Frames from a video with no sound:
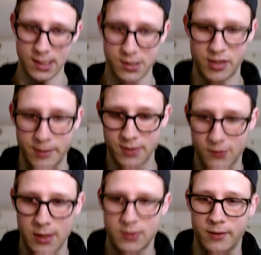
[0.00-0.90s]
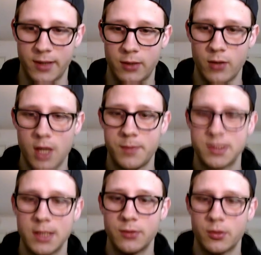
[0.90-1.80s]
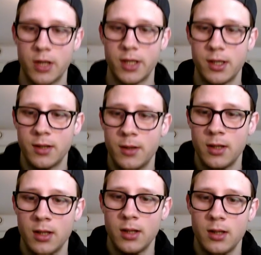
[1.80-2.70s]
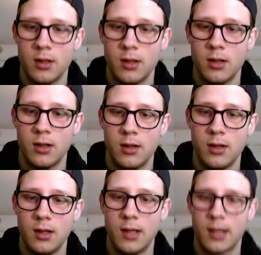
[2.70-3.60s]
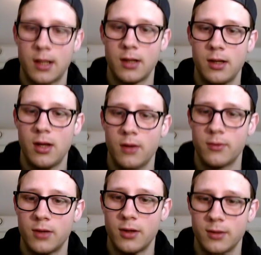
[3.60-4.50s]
driver as well. So if I do opti run, like, no, wrong.